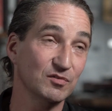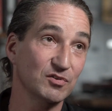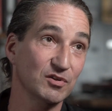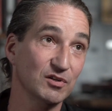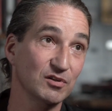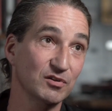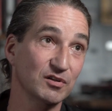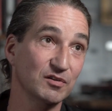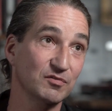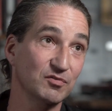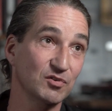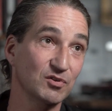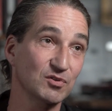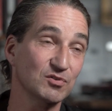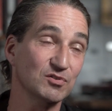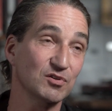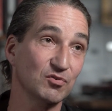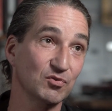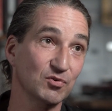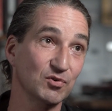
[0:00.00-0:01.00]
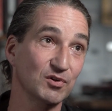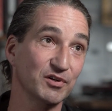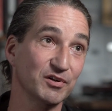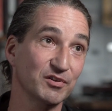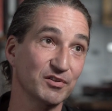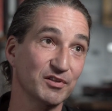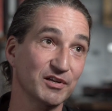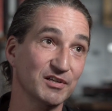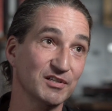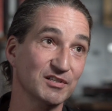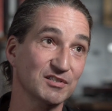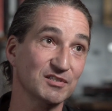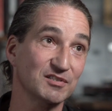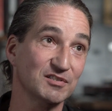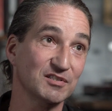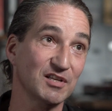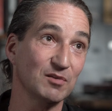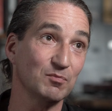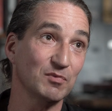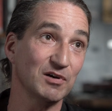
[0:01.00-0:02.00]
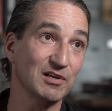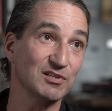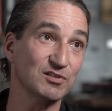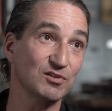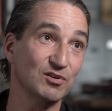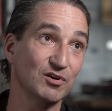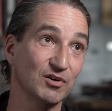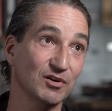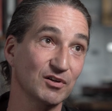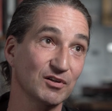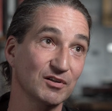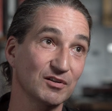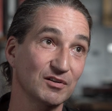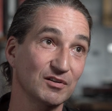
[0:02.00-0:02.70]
So if you use a ruler that is 10 miles long,